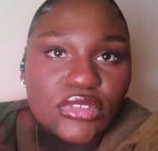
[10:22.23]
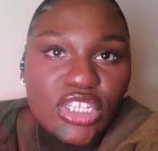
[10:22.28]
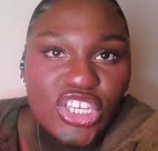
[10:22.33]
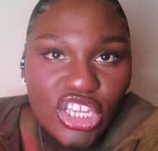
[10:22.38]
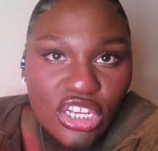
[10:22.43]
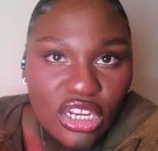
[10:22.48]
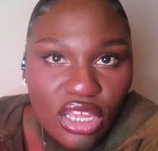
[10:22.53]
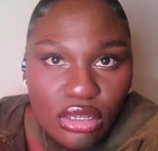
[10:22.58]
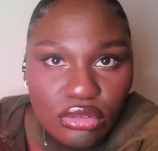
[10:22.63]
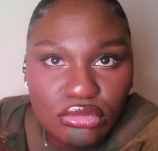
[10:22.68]

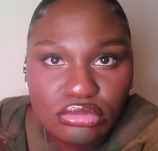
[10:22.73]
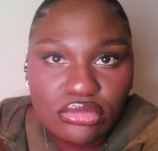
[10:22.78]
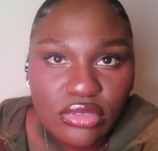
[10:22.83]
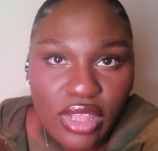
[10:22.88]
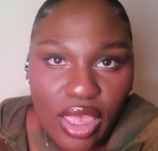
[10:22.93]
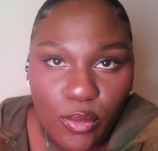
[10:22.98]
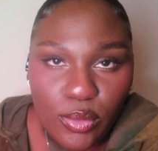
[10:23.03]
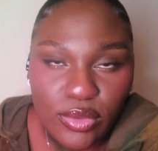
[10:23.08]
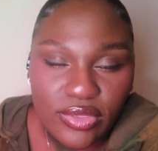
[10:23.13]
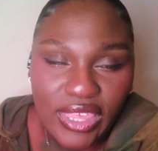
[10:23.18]
you know
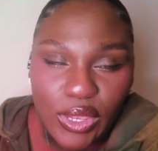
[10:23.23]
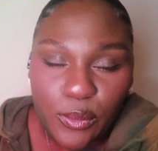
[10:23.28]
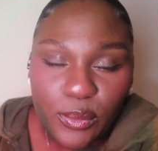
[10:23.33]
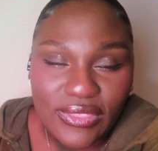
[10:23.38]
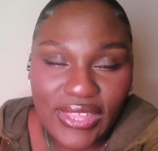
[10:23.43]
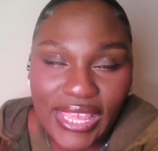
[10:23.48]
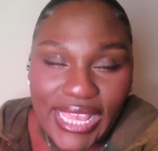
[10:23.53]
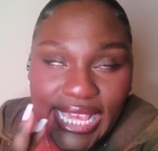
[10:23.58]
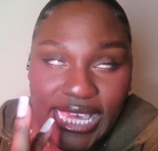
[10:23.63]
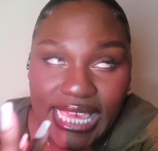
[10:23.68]
that they
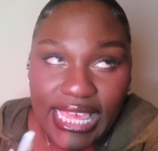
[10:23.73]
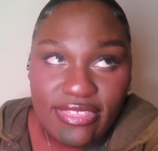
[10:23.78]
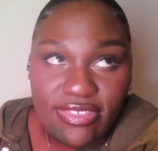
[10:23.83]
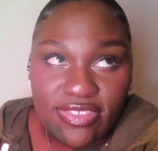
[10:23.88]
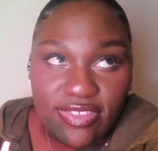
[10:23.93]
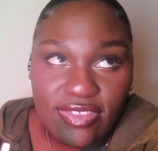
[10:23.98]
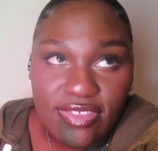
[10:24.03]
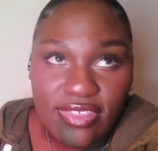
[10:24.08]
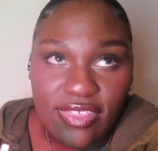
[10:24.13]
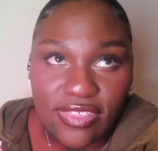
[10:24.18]
would like get
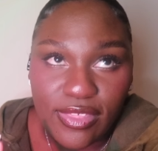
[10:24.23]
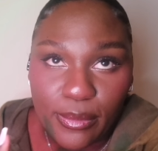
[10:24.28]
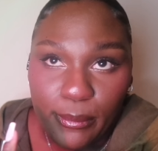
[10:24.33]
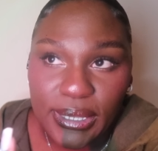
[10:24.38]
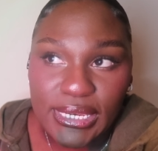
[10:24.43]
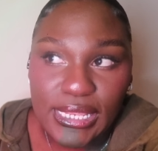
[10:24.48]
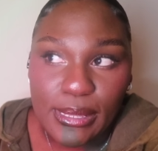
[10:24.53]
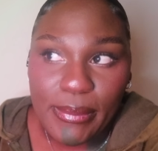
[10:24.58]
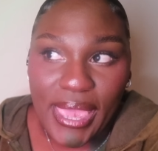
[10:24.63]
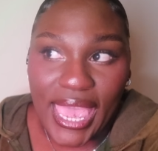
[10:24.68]
the
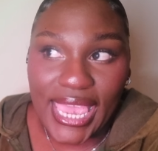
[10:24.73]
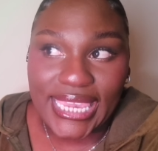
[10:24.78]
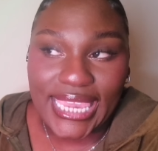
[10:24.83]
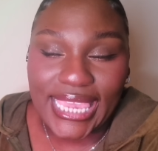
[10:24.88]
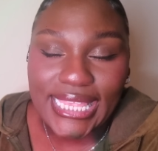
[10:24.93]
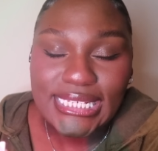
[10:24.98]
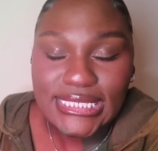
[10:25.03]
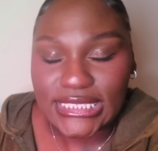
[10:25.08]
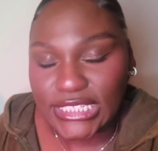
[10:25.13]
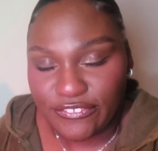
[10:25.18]
money
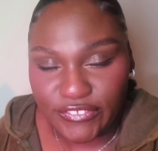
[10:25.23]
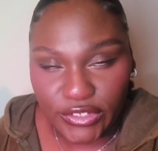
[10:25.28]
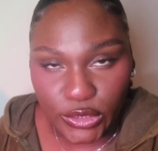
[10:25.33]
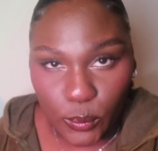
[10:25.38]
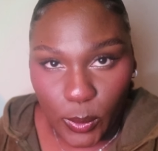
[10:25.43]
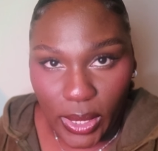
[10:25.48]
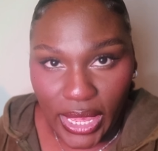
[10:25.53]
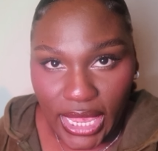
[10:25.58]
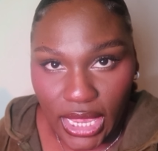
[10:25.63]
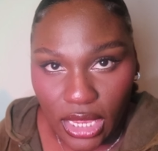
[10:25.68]
back in a
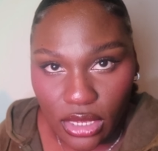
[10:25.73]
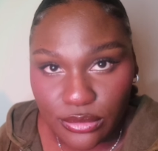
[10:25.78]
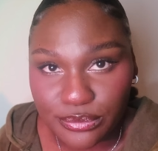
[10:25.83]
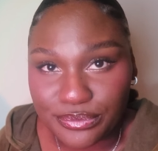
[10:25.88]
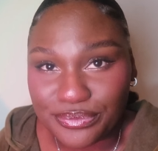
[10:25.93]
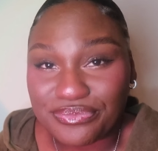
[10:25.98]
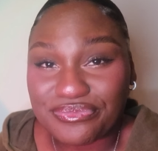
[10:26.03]
different way.